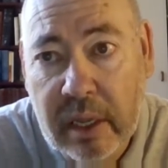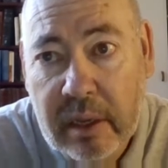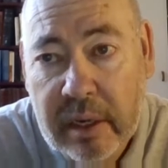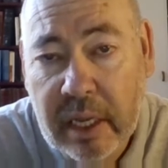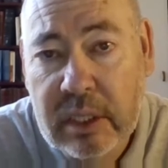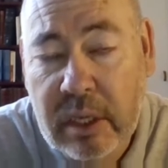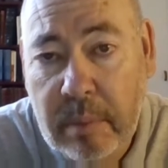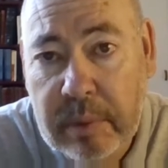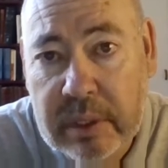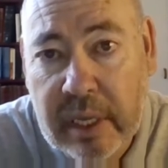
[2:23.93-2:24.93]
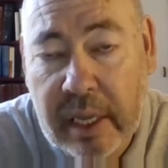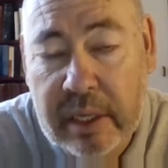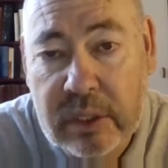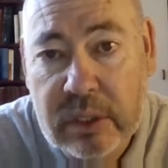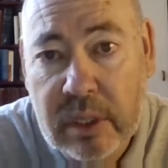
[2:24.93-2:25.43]
next couple of
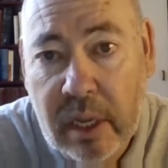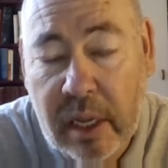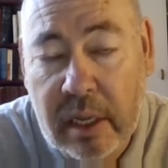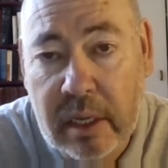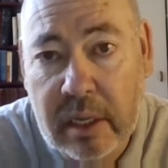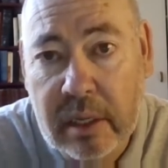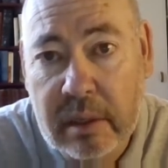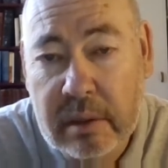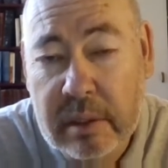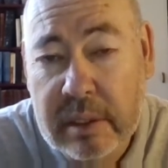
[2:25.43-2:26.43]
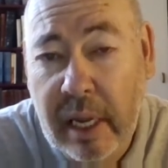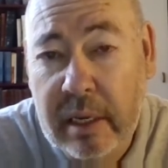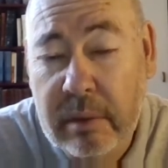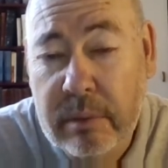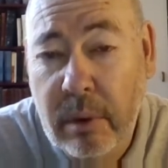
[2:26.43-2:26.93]
days, the
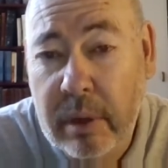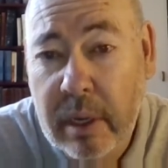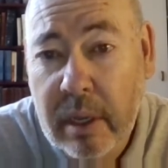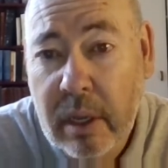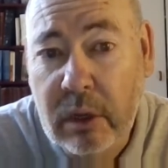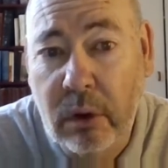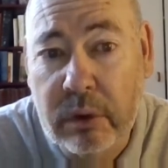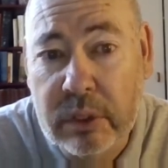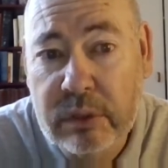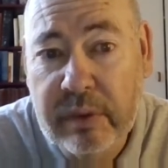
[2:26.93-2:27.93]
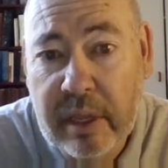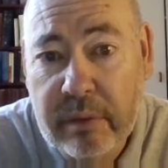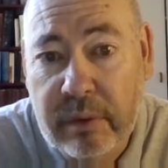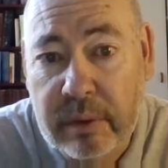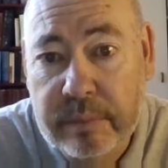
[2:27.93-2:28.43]
title for it, God is
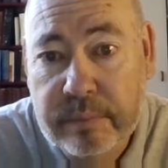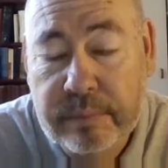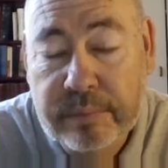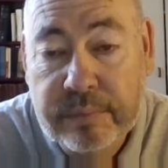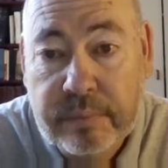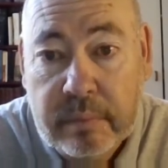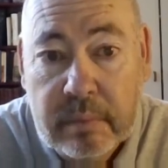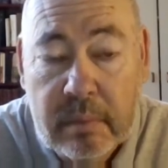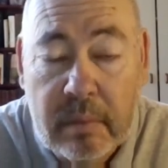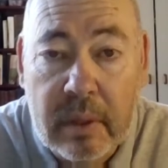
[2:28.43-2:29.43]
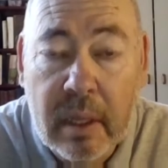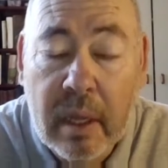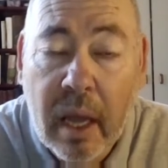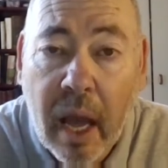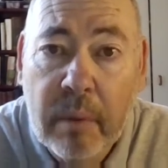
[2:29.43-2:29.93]
Faithful.
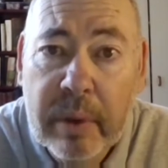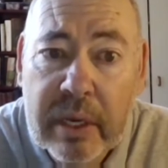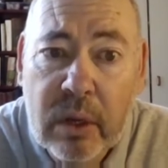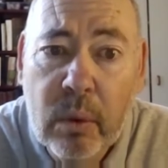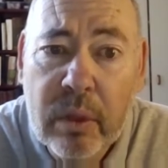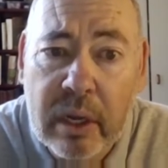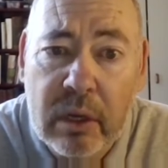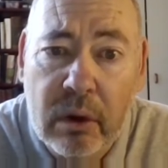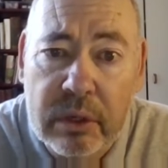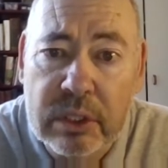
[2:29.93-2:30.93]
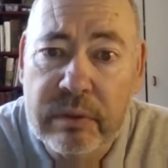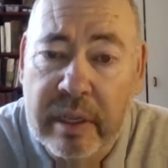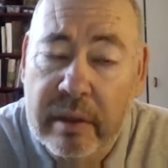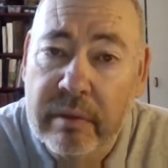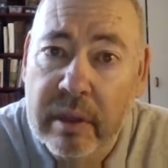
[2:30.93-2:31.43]
And we know that God is
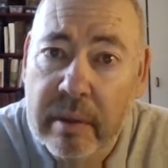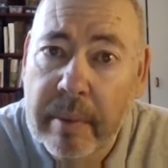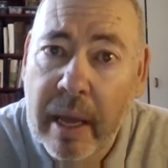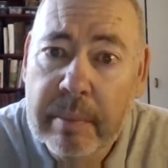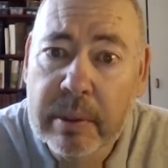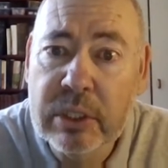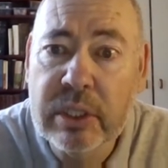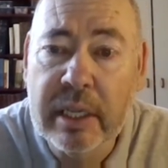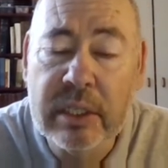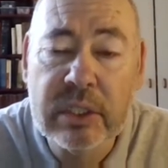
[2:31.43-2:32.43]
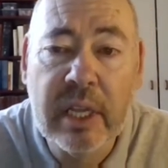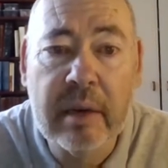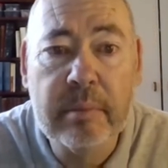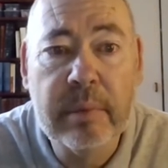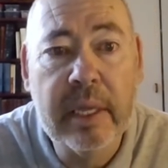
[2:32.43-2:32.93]
faithful. The Bible states that in
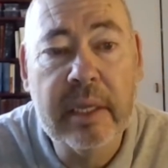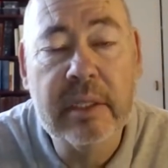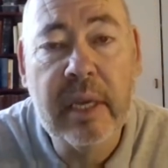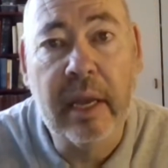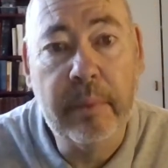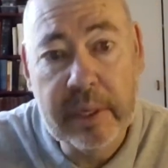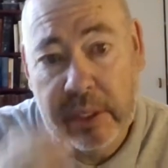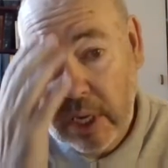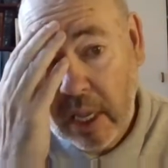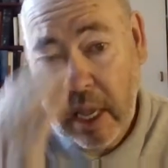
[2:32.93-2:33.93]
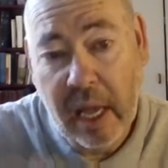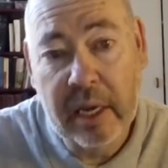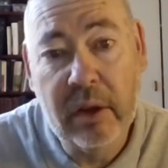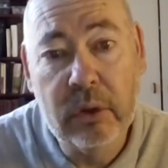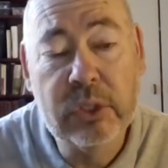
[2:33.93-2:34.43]
plain language
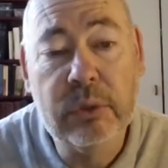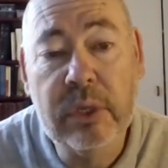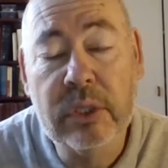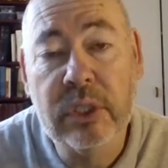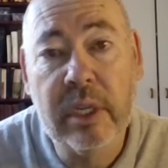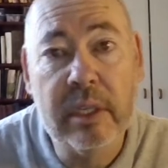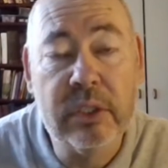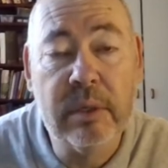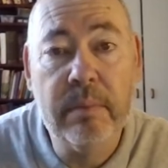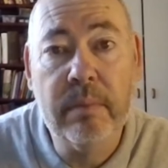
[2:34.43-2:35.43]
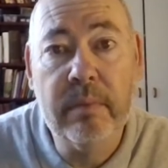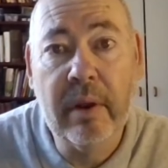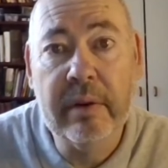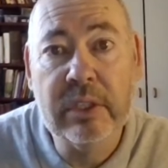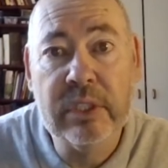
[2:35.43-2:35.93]
and also does it in some
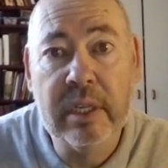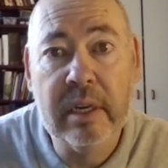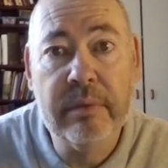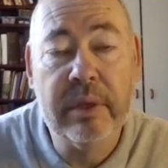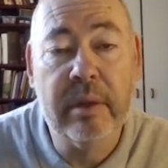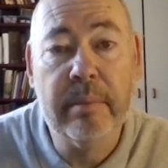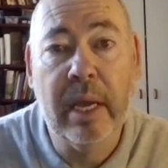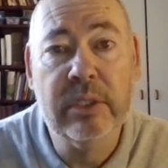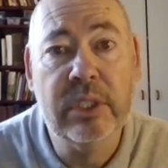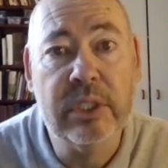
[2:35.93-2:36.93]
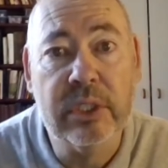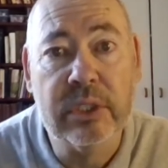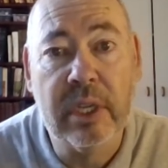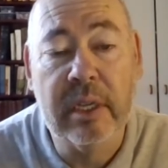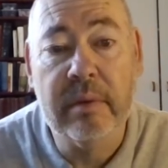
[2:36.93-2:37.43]
very significant passages
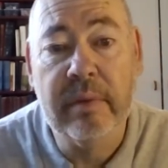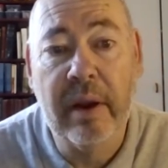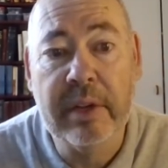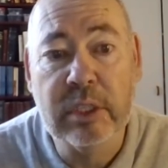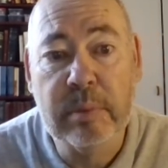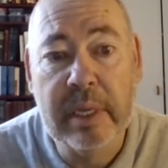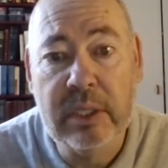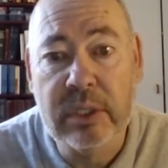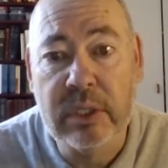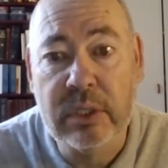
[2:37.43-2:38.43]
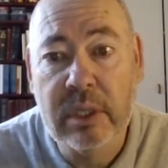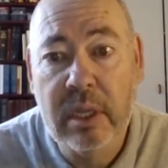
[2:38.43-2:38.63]
in various places.